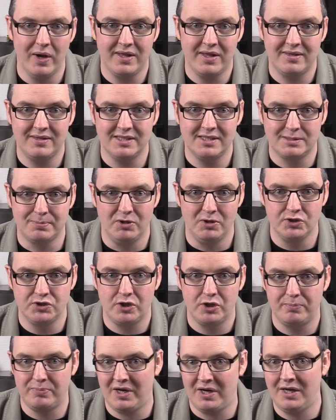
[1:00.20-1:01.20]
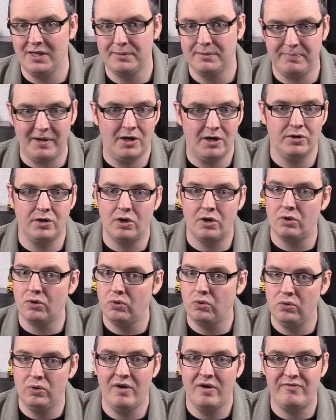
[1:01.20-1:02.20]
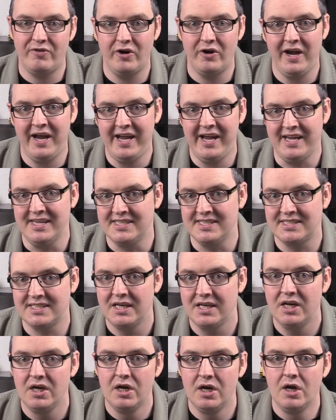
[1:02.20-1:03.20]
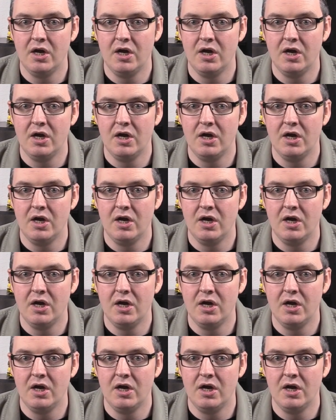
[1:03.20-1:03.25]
with the sponsor, brand partner, whoever it is.